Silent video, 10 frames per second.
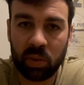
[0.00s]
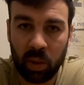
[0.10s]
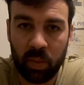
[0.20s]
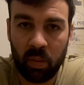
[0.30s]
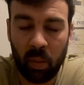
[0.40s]

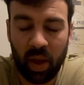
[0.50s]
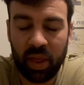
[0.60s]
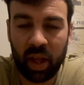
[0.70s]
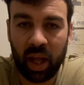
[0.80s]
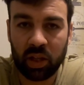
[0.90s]
Some people might
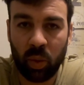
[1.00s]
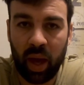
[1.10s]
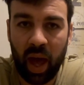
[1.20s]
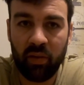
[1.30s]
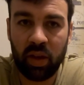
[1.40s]
think that's quite
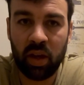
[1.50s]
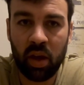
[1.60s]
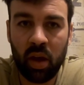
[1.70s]
heavy,